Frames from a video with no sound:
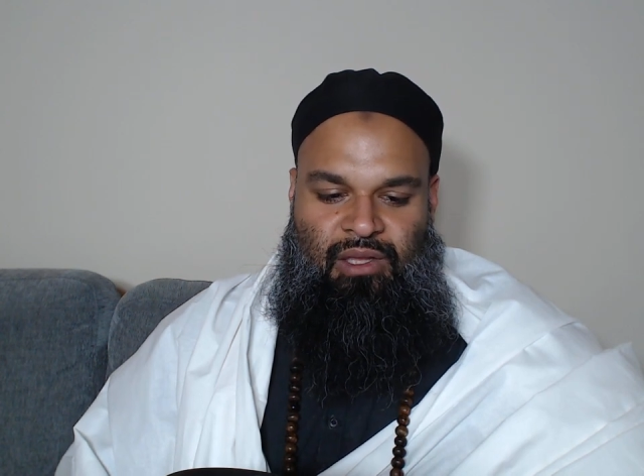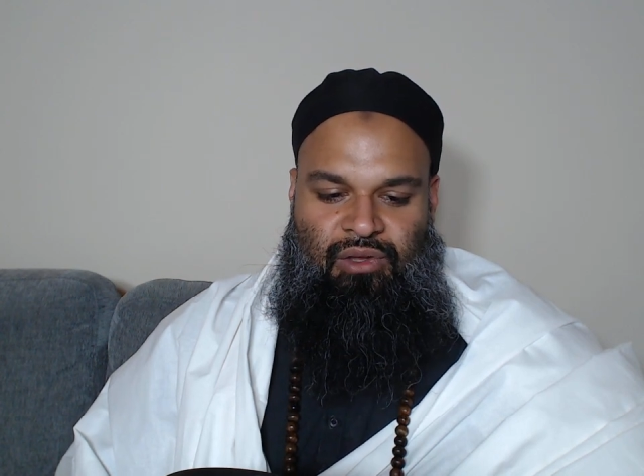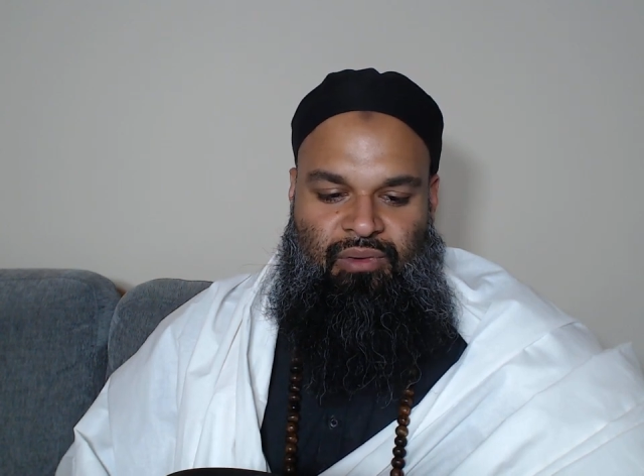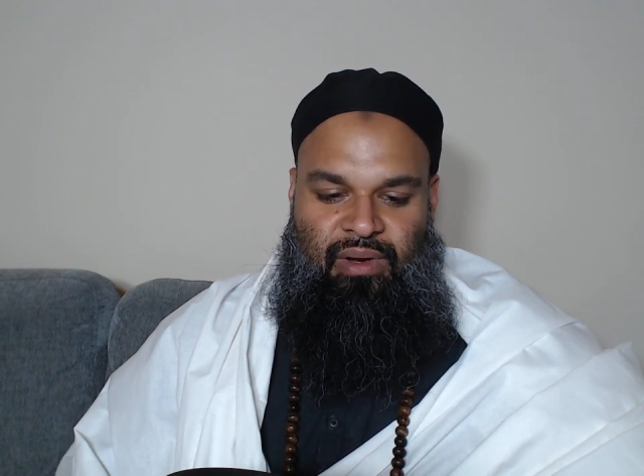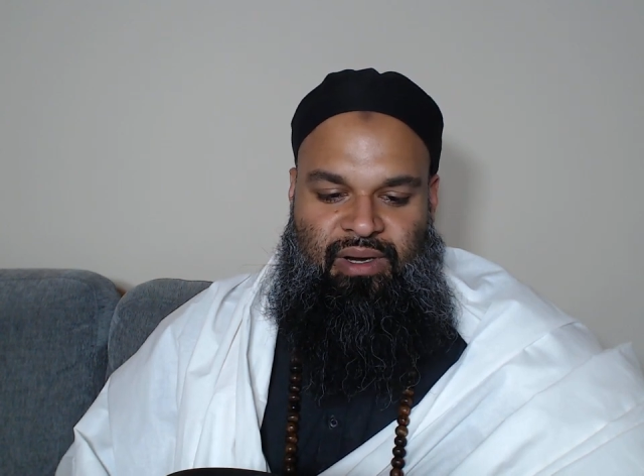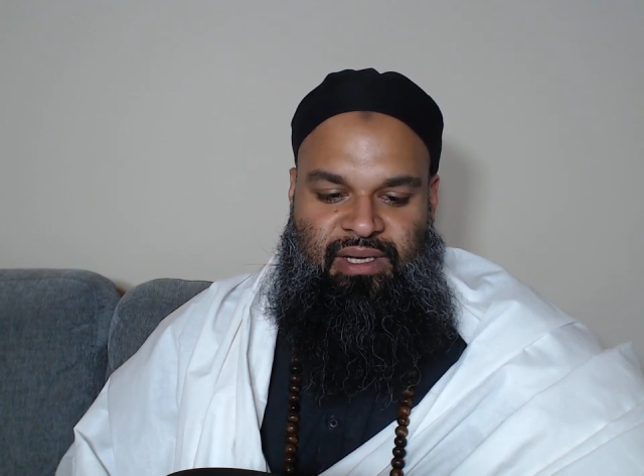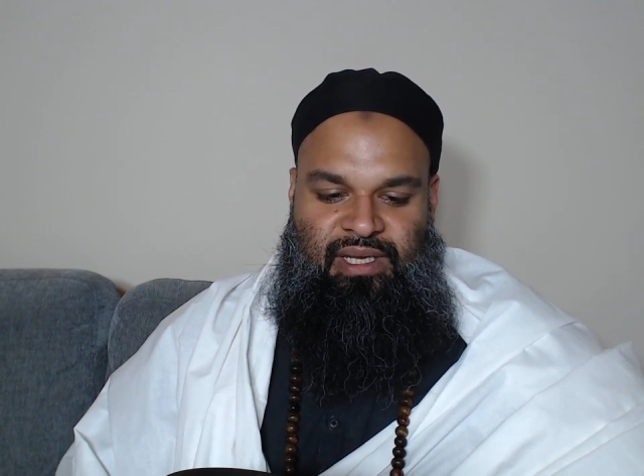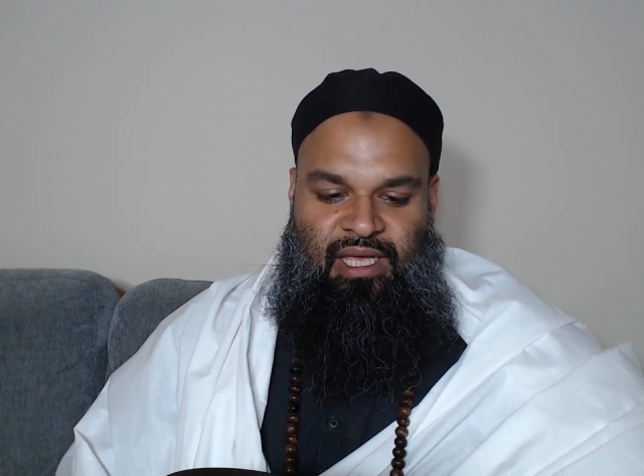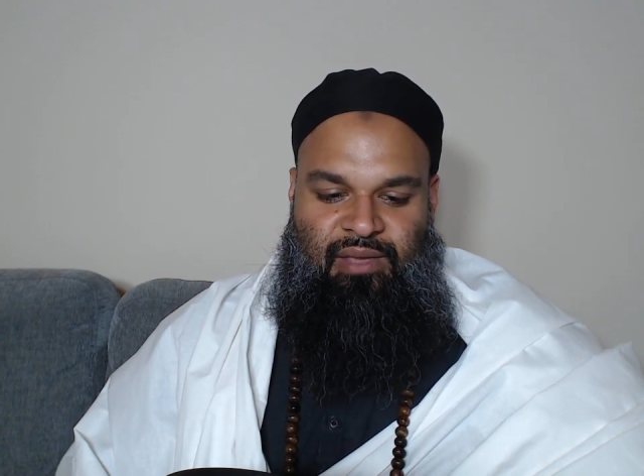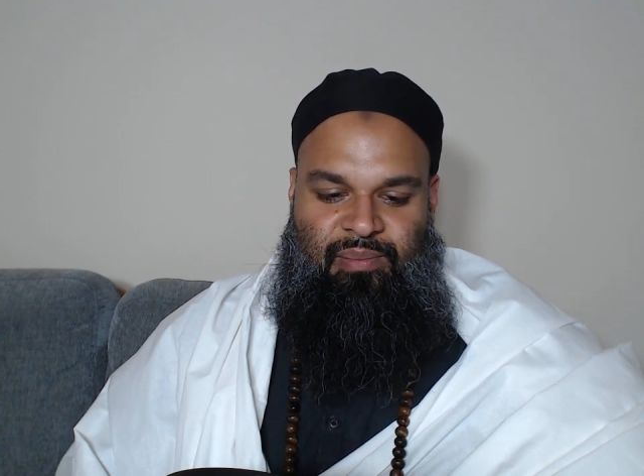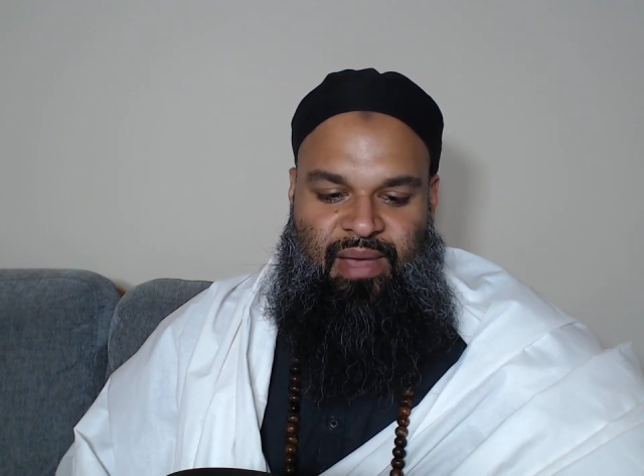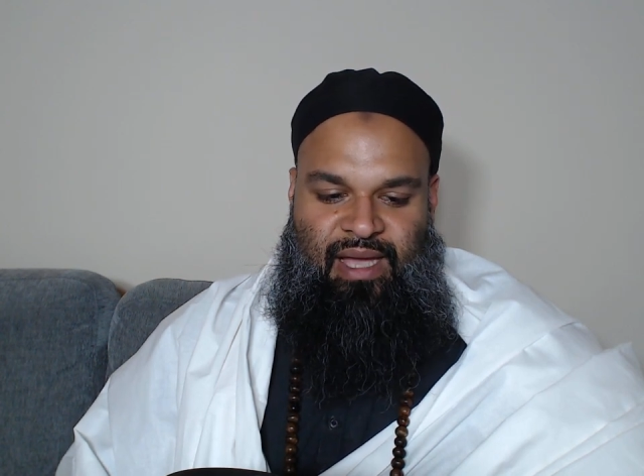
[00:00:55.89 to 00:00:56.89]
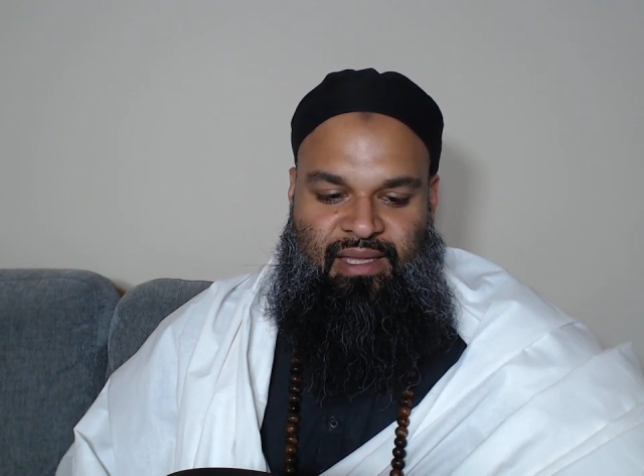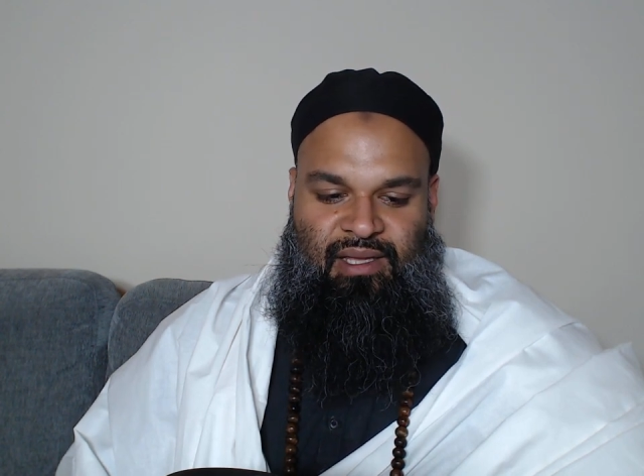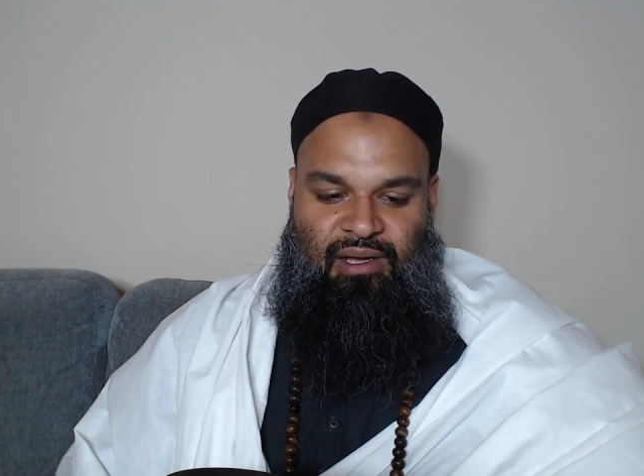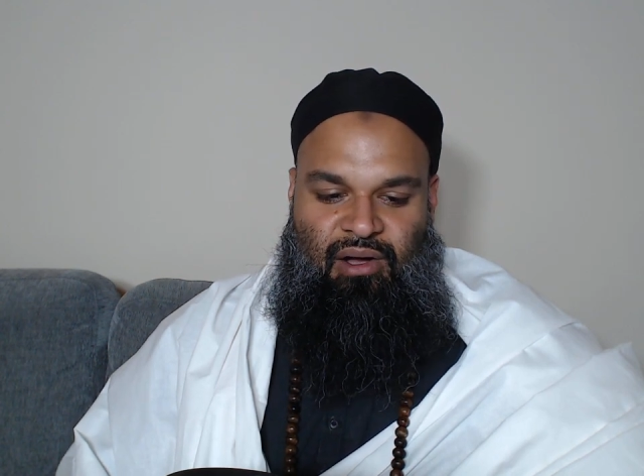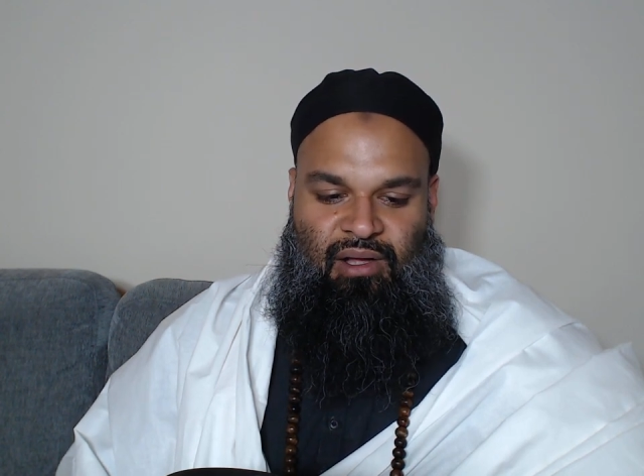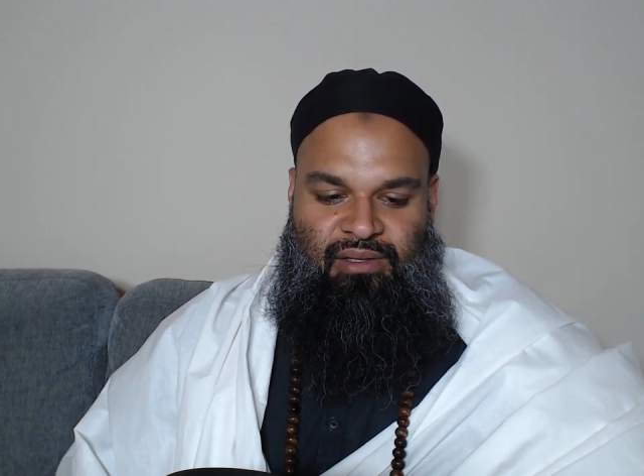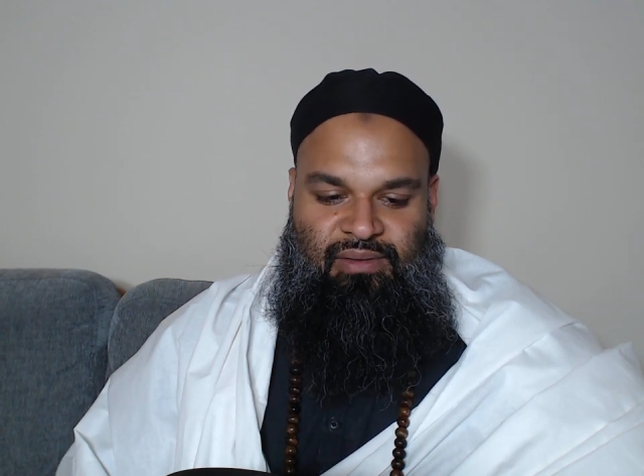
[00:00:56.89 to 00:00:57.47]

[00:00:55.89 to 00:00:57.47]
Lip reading: You are to take back the call